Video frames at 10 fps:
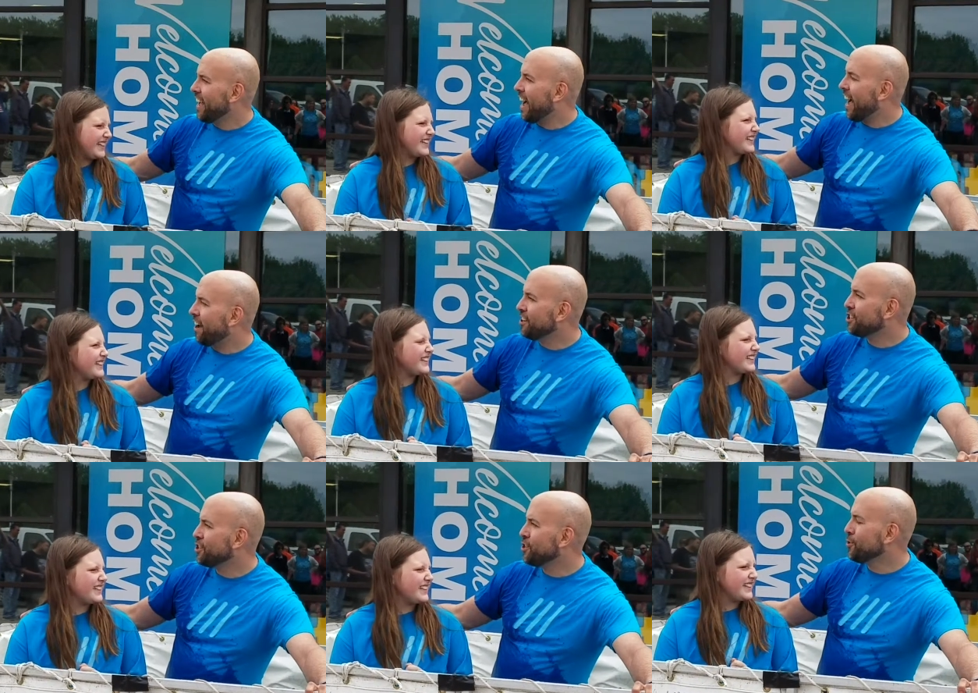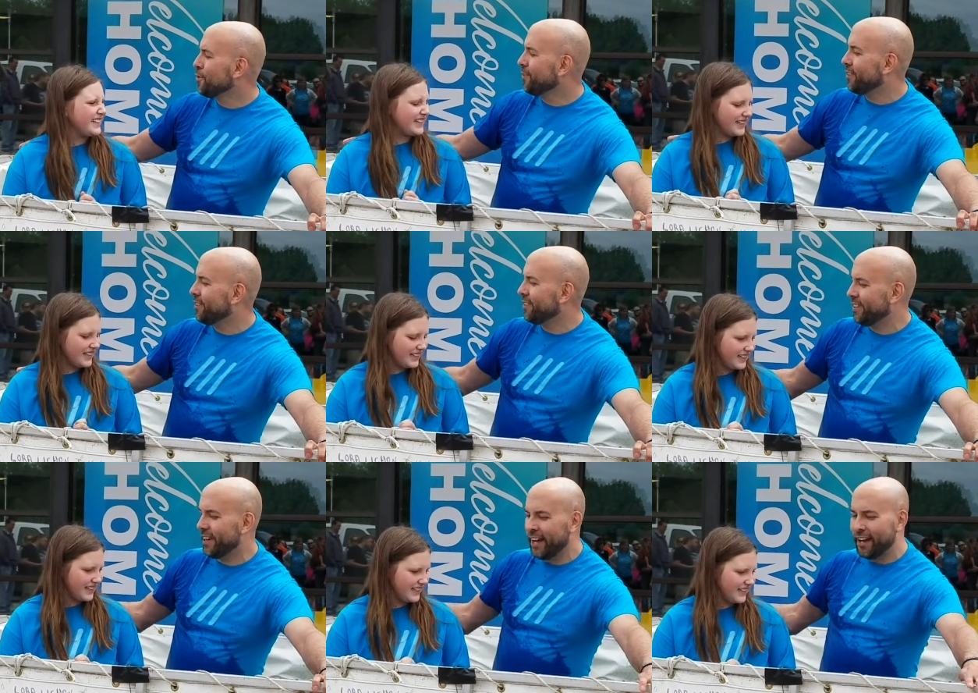Speaker 1: how did you,
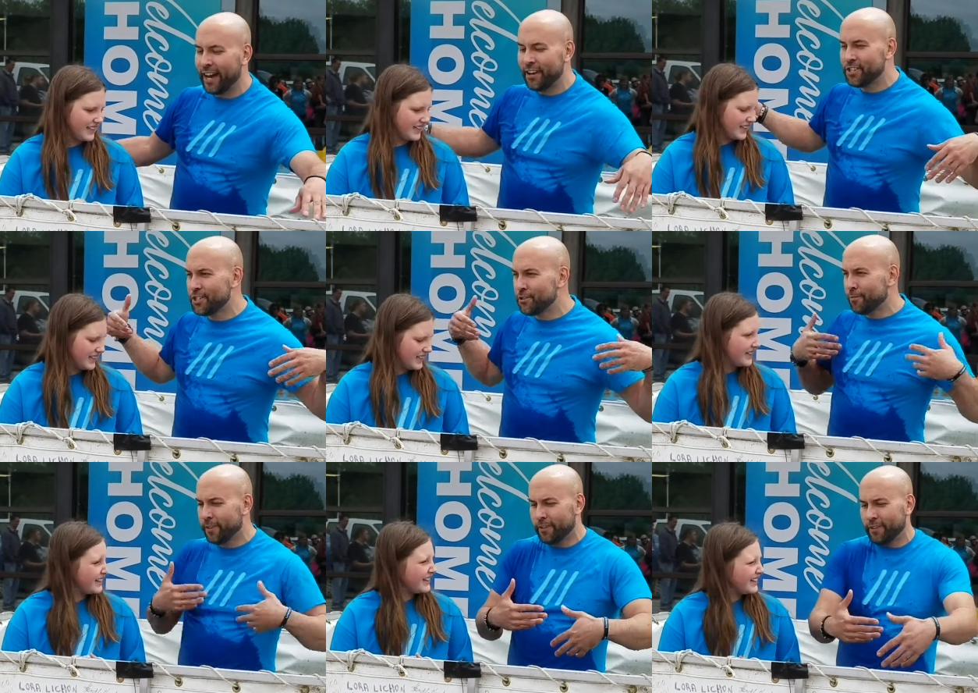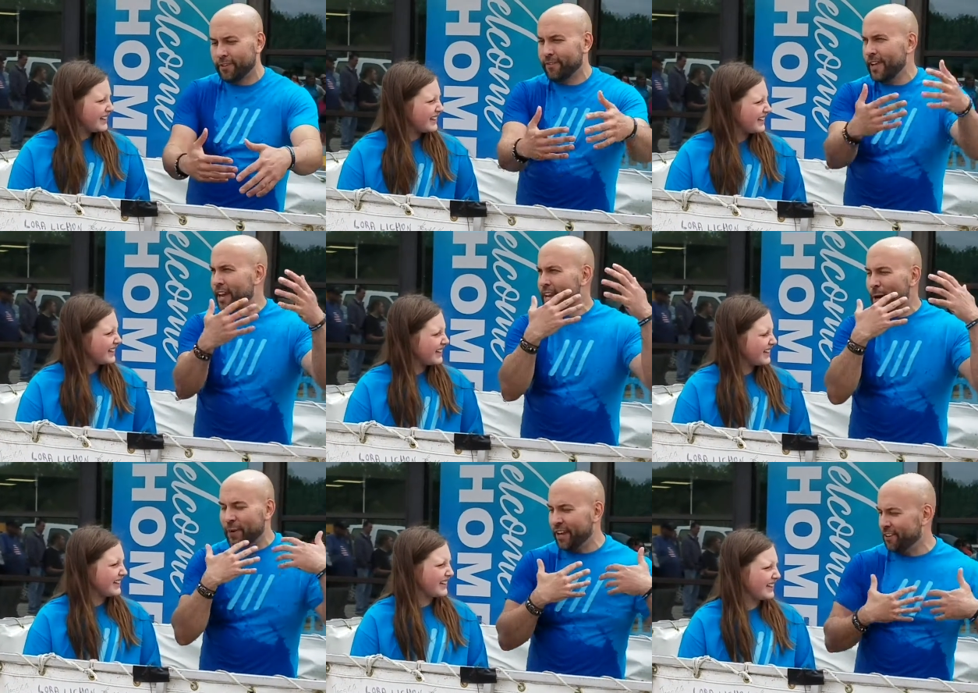how did you end
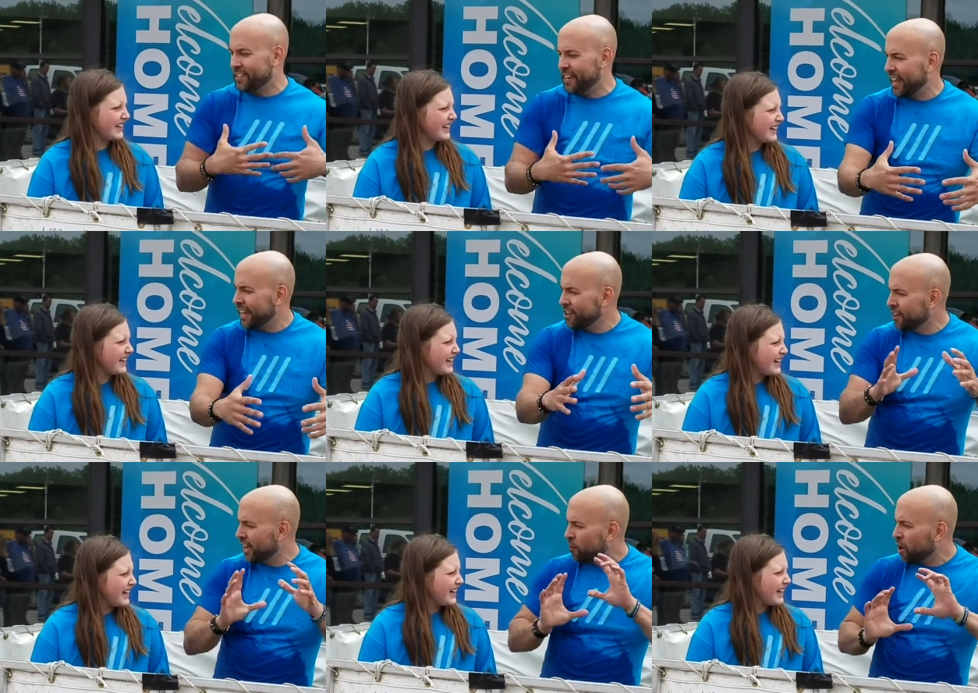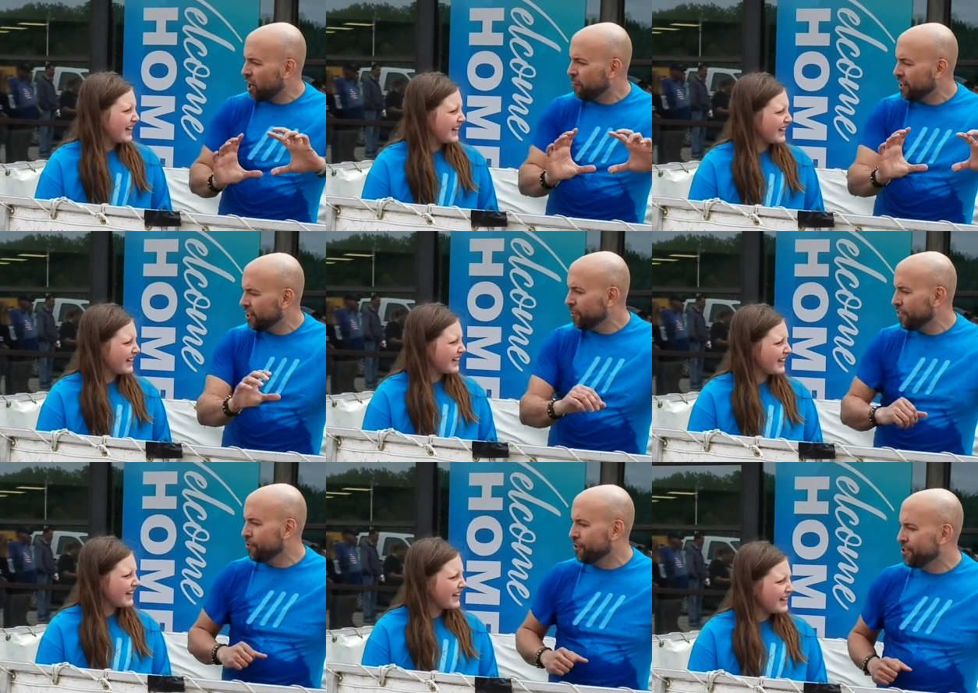up here today? Can you kind of walk me a little bit
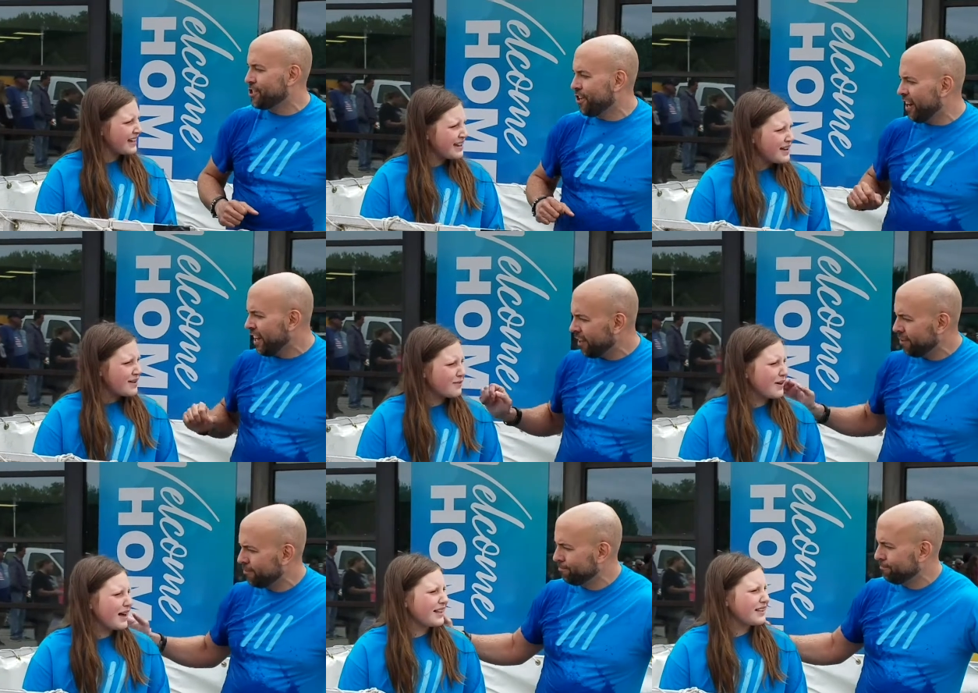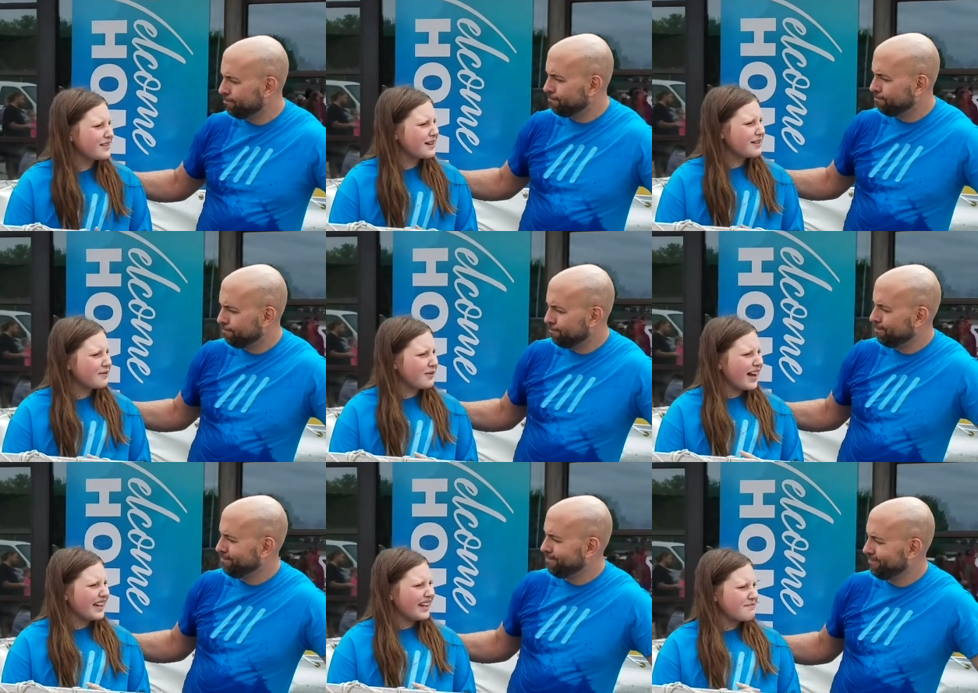through your journey?
Speaker 2: Well,
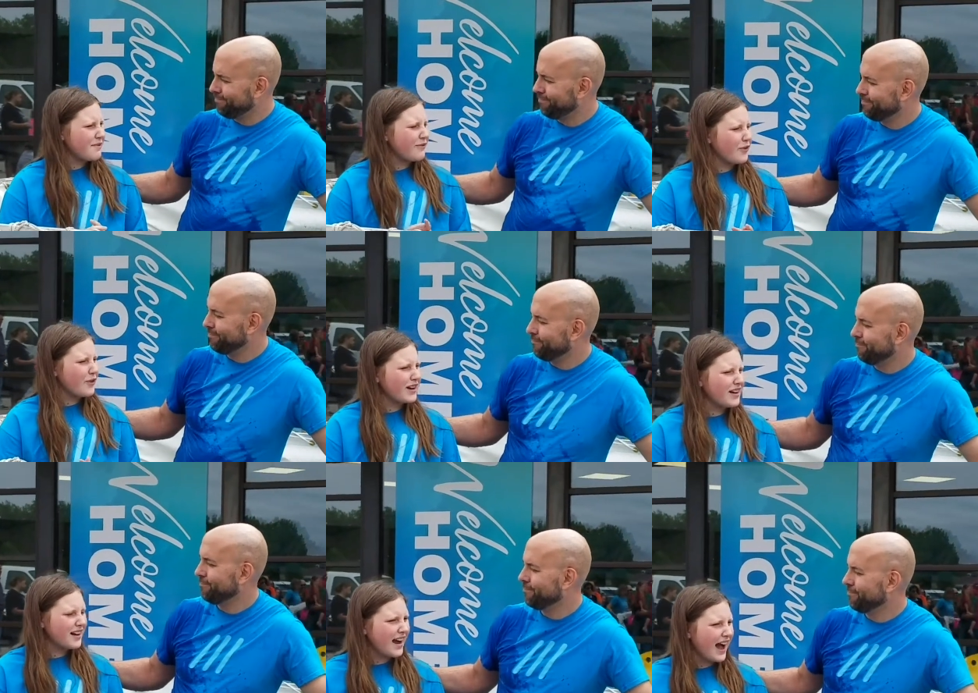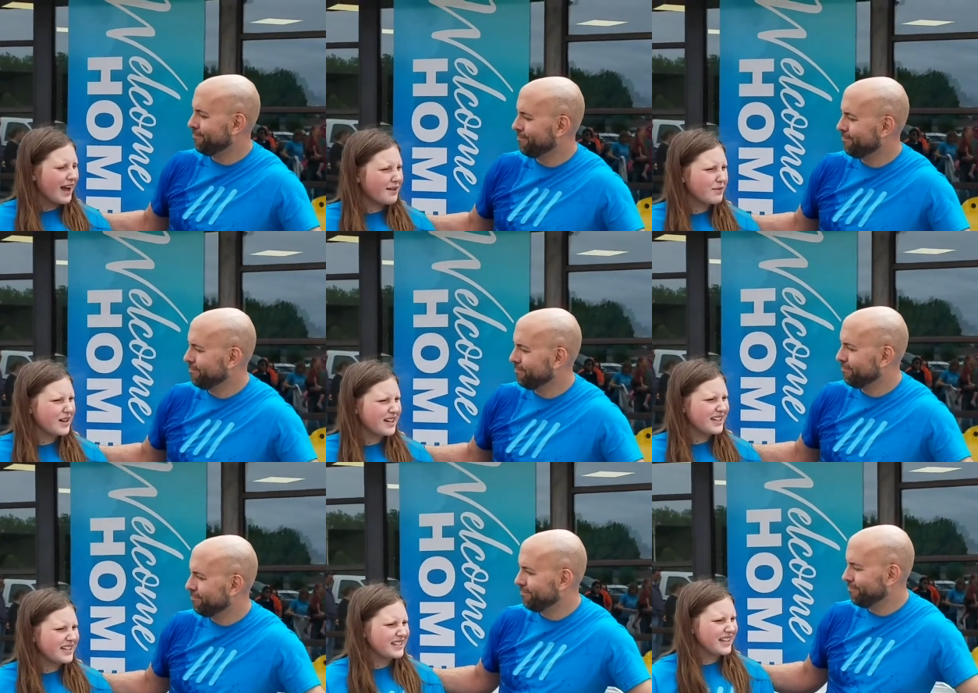when before I
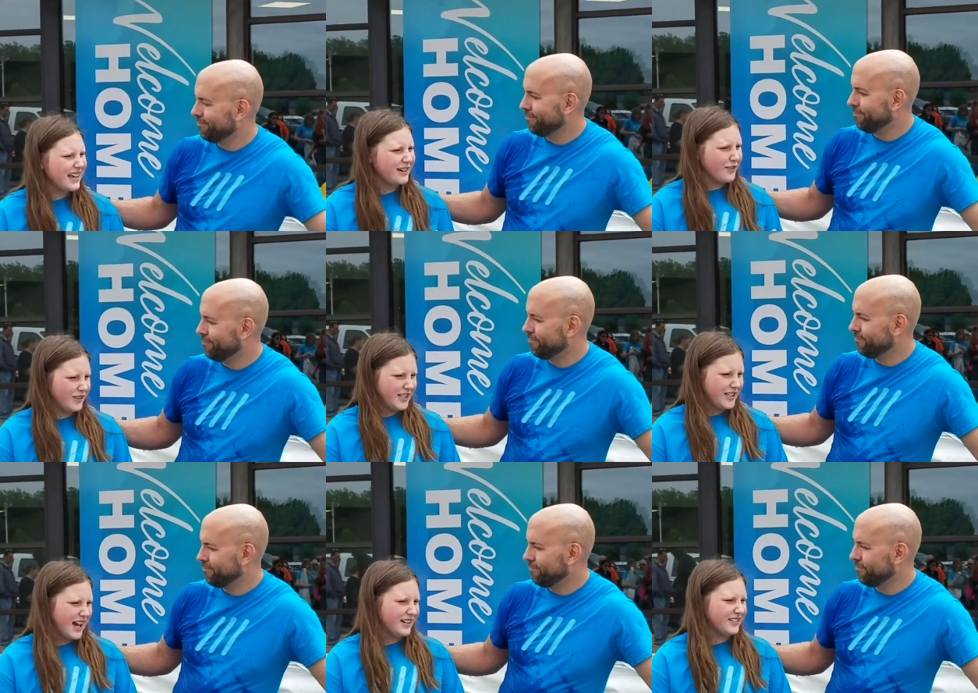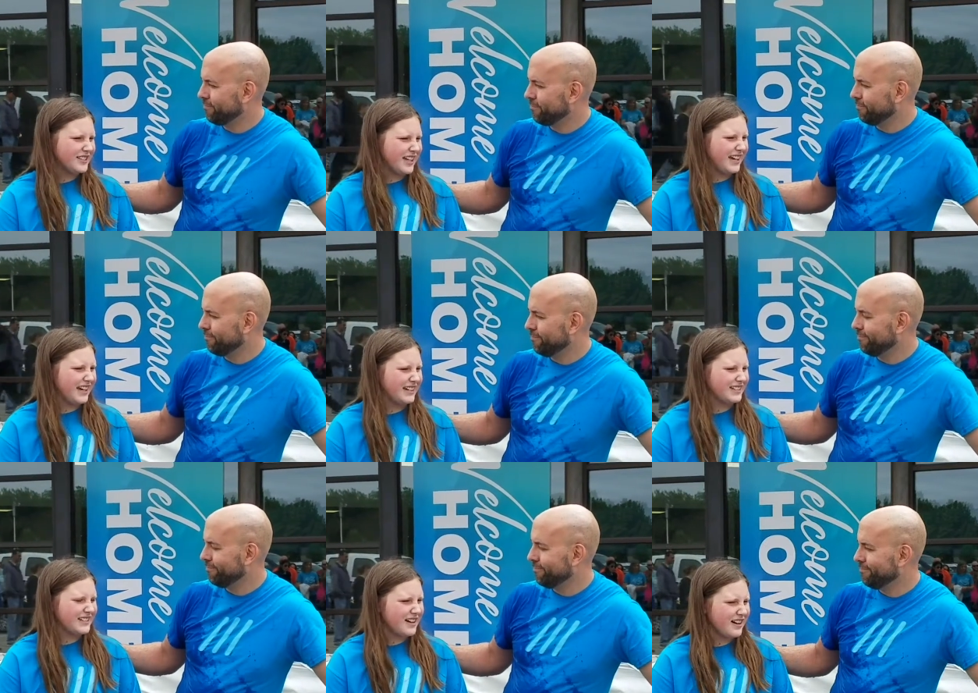was an only child,
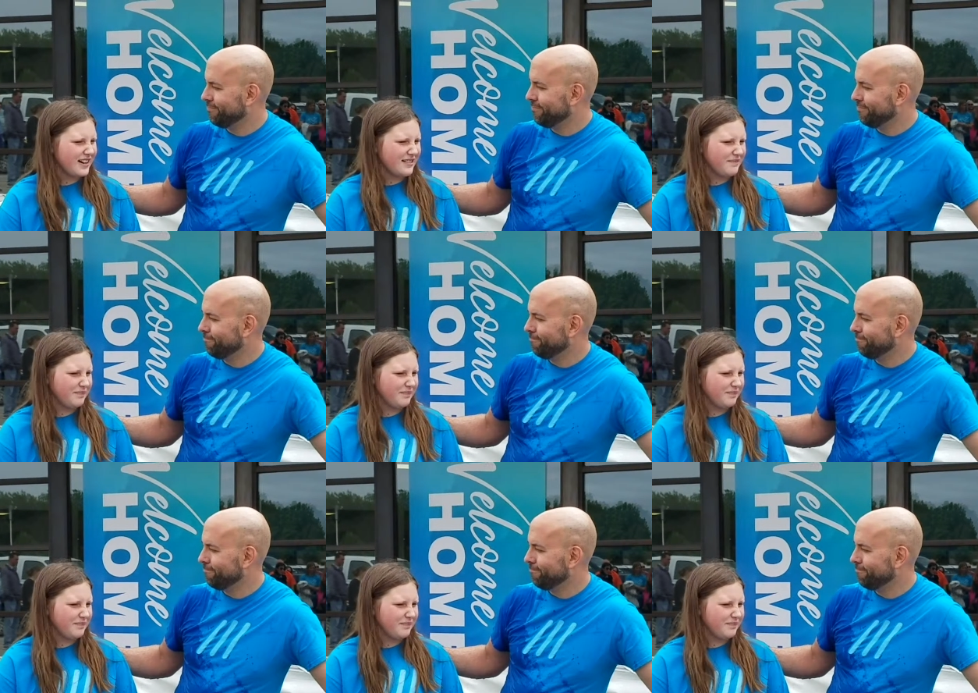and um,